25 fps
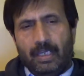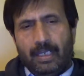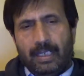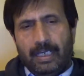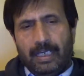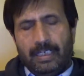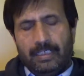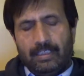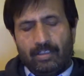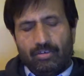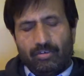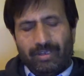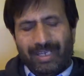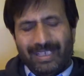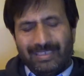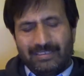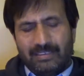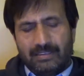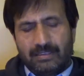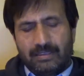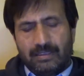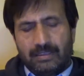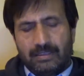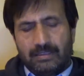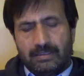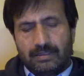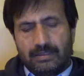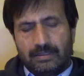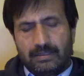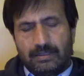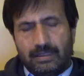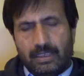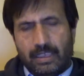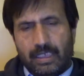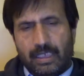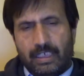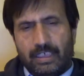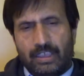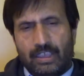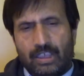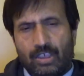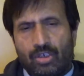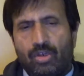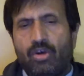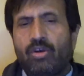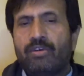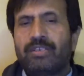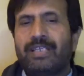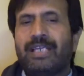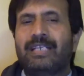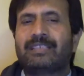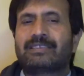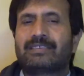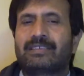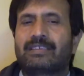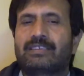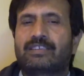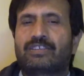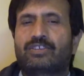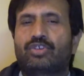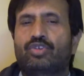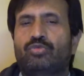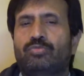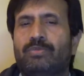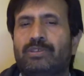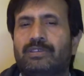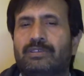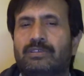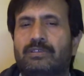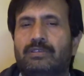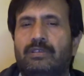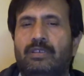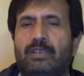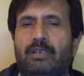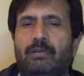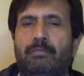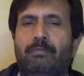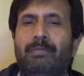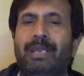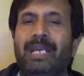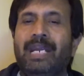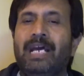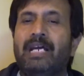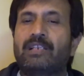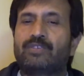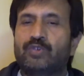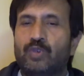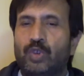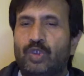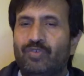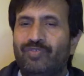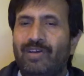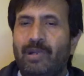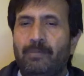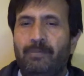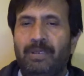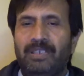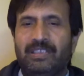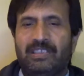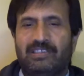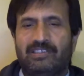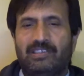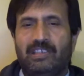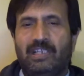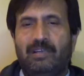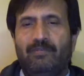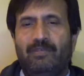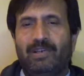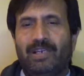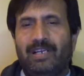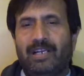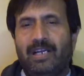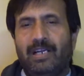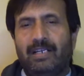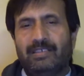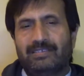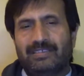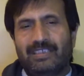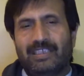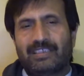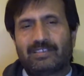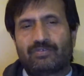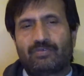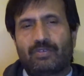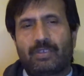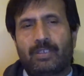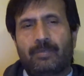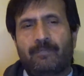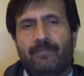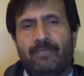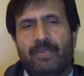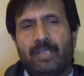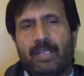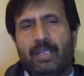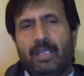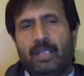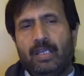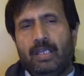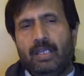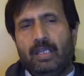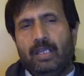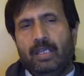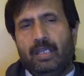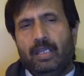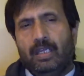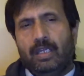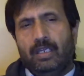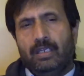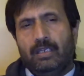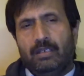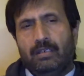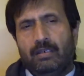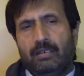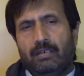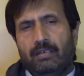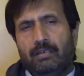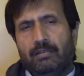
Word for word: and the cancerous and the non-cancerous tumors may also develop in the salivary glands as well and